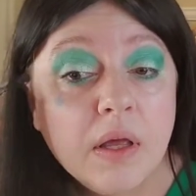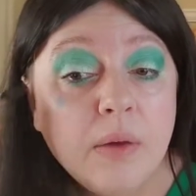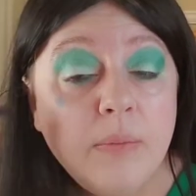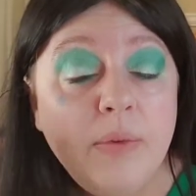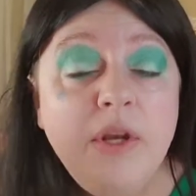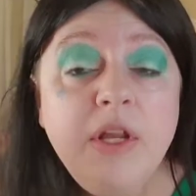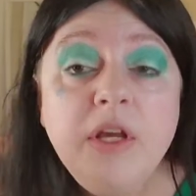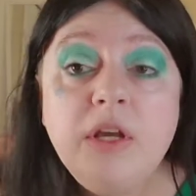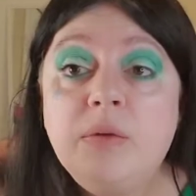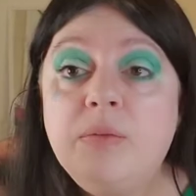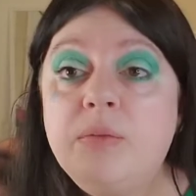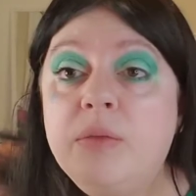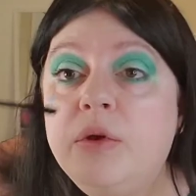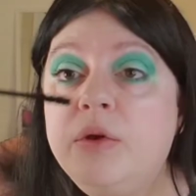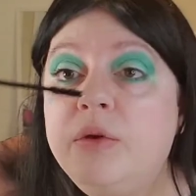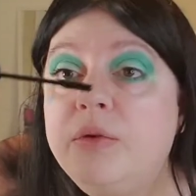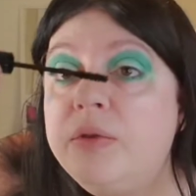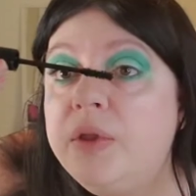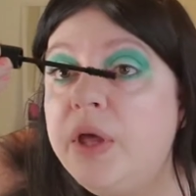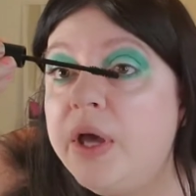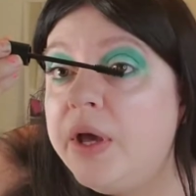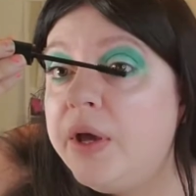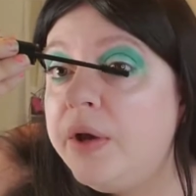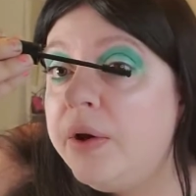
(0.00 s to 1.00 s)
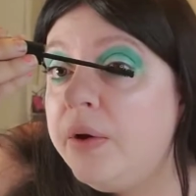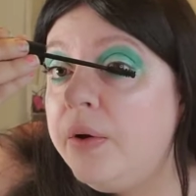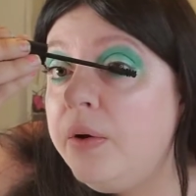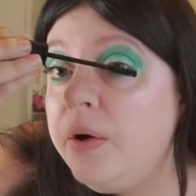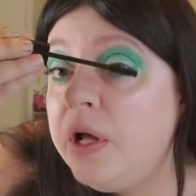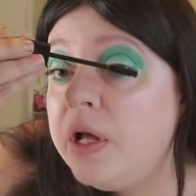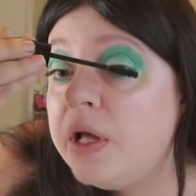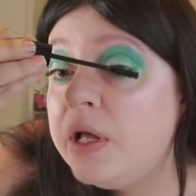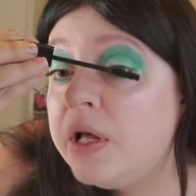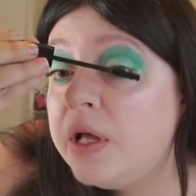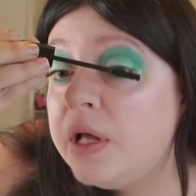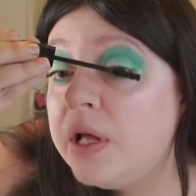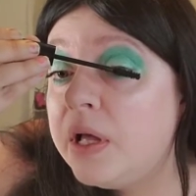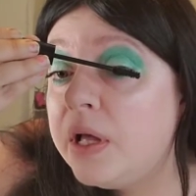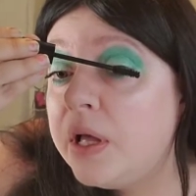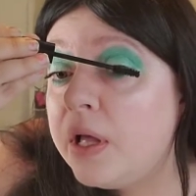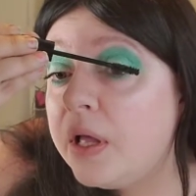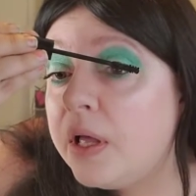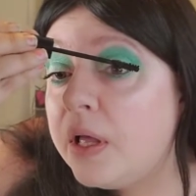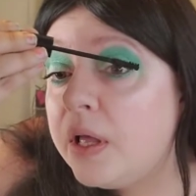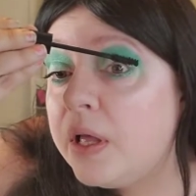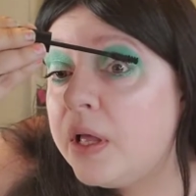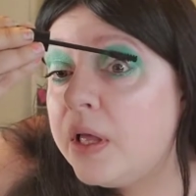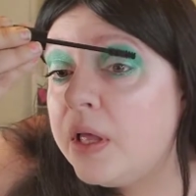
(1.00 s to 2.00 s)
I'm in a good mood though.
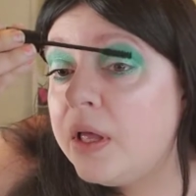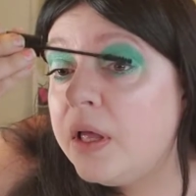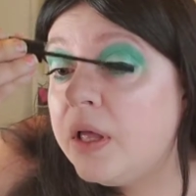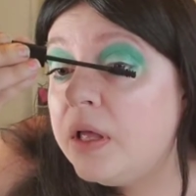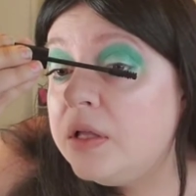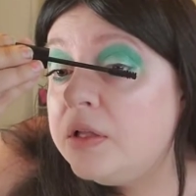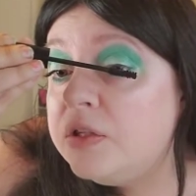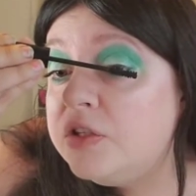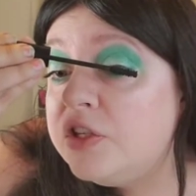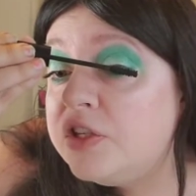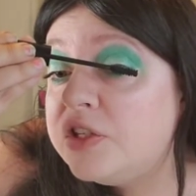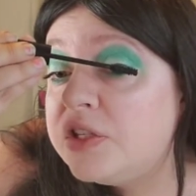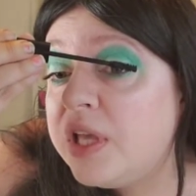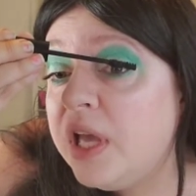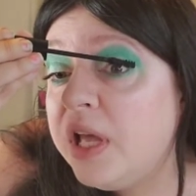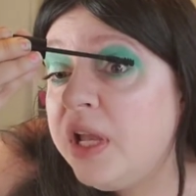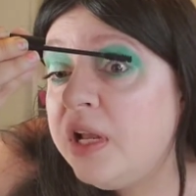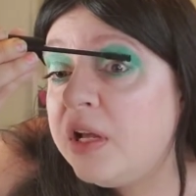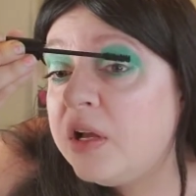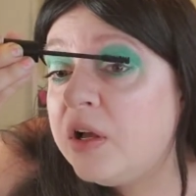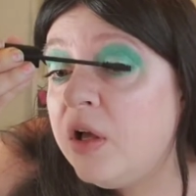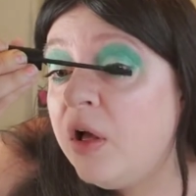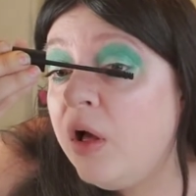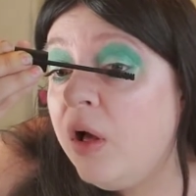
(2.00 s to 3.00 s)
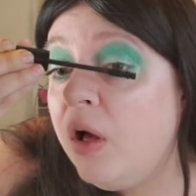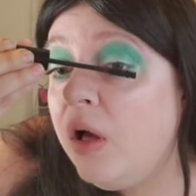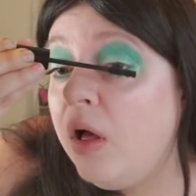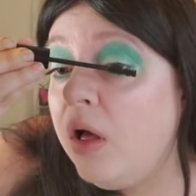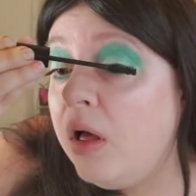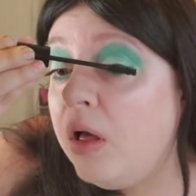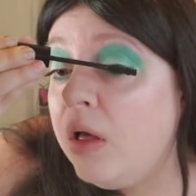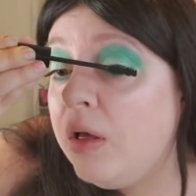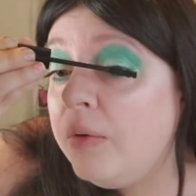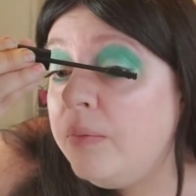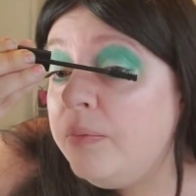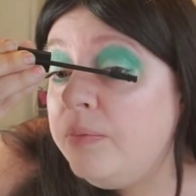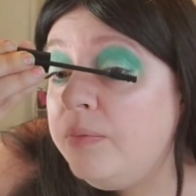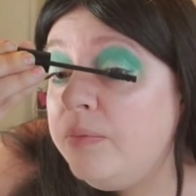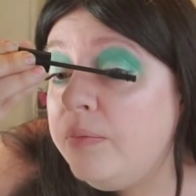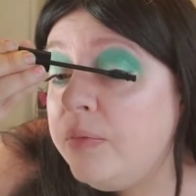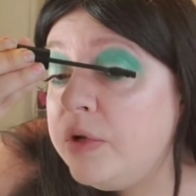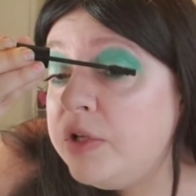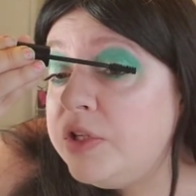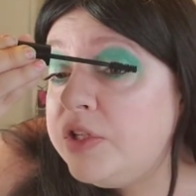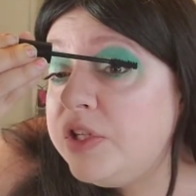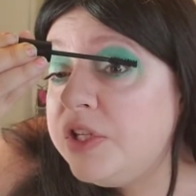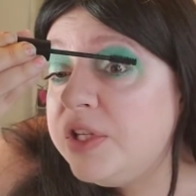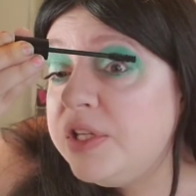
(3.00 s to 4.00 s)
Just kind of calm,
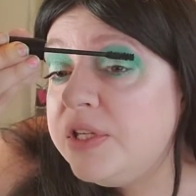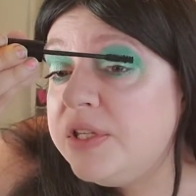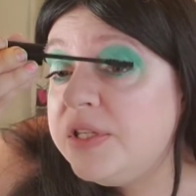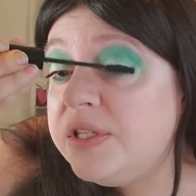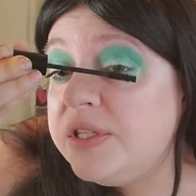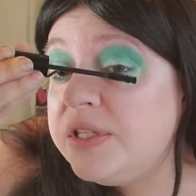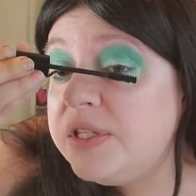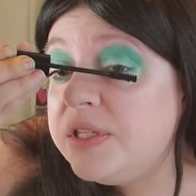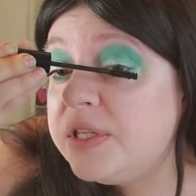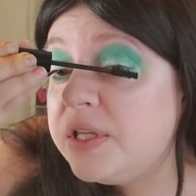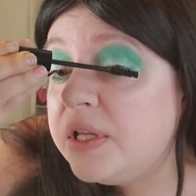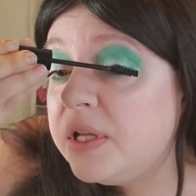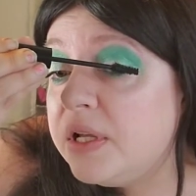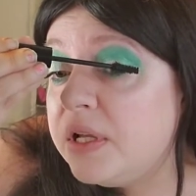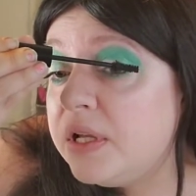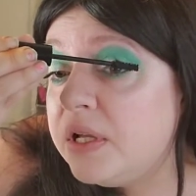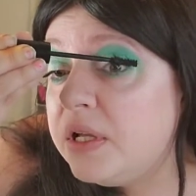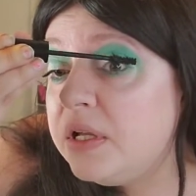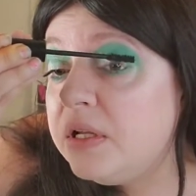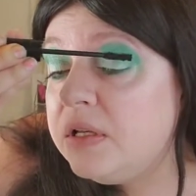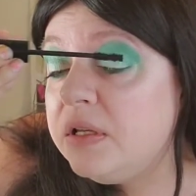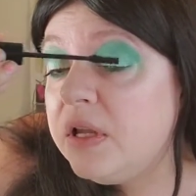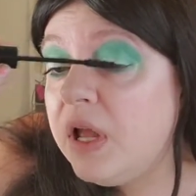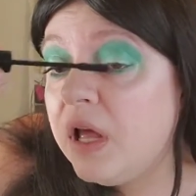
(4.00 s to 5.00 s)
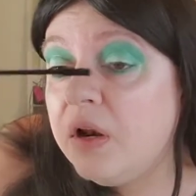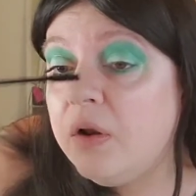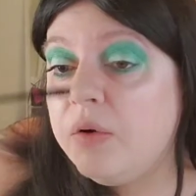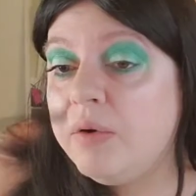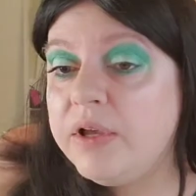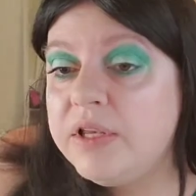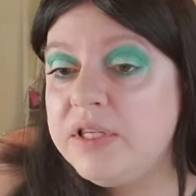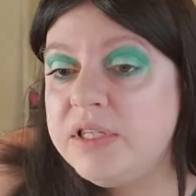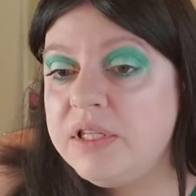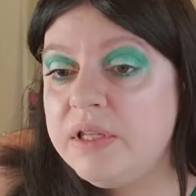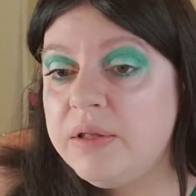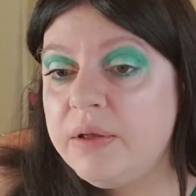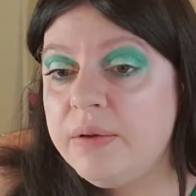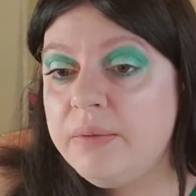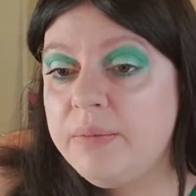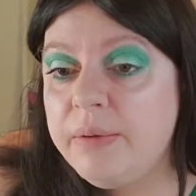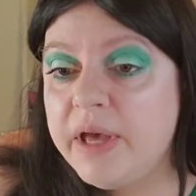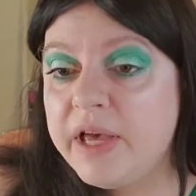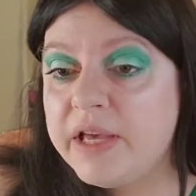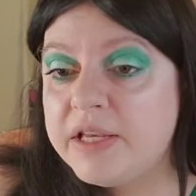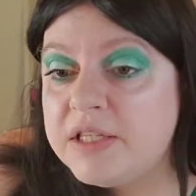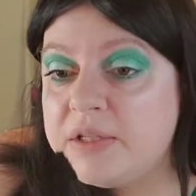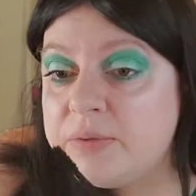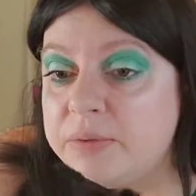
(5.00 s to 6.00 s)
which is not always the
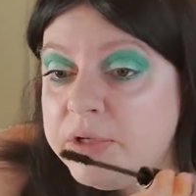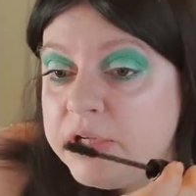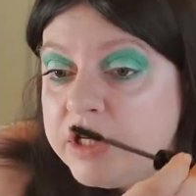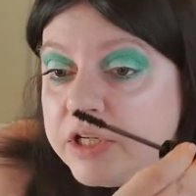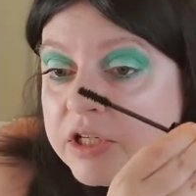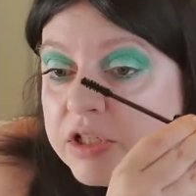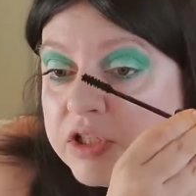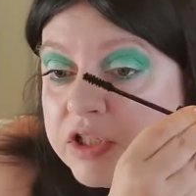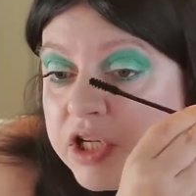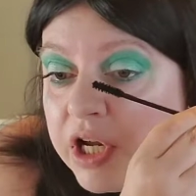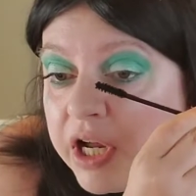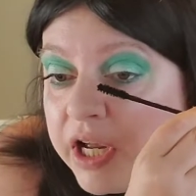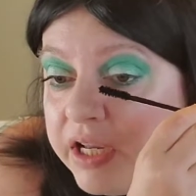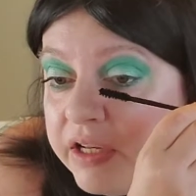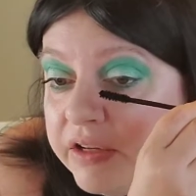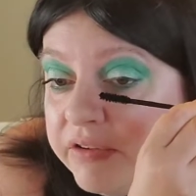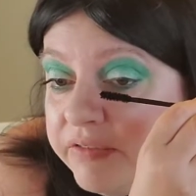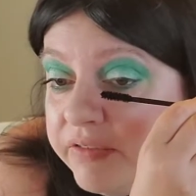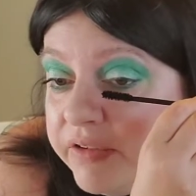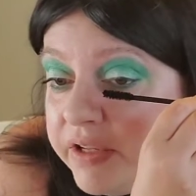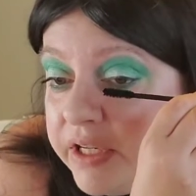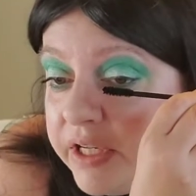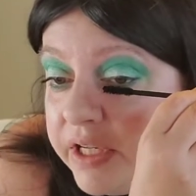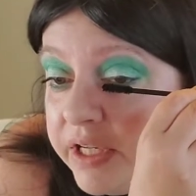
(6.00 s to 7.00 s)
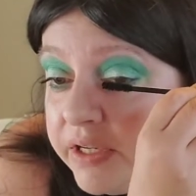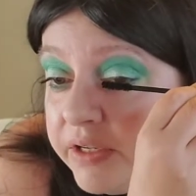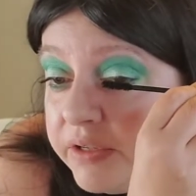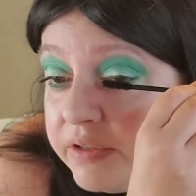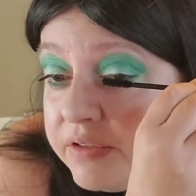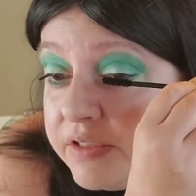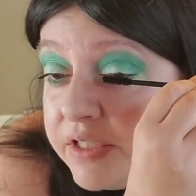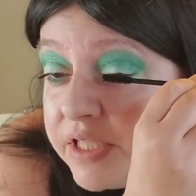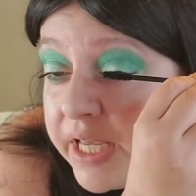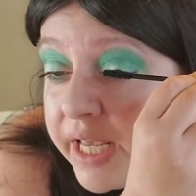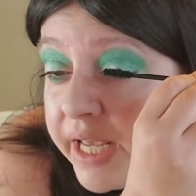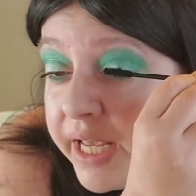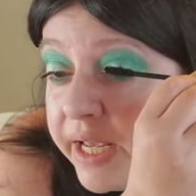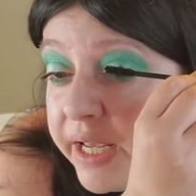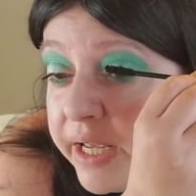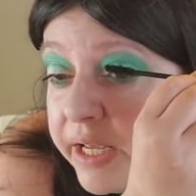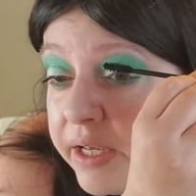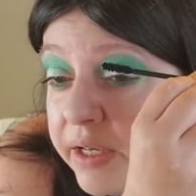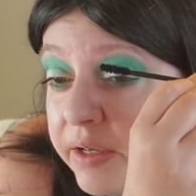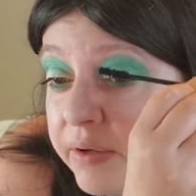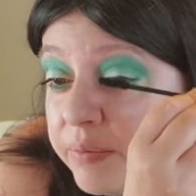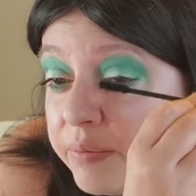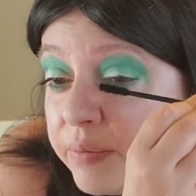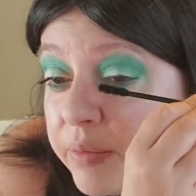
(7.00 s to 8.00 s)
best when you're trying to
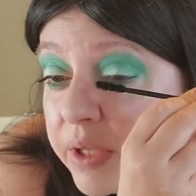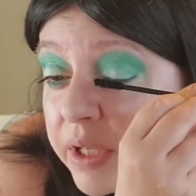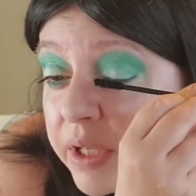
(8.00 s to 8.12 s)
videotape.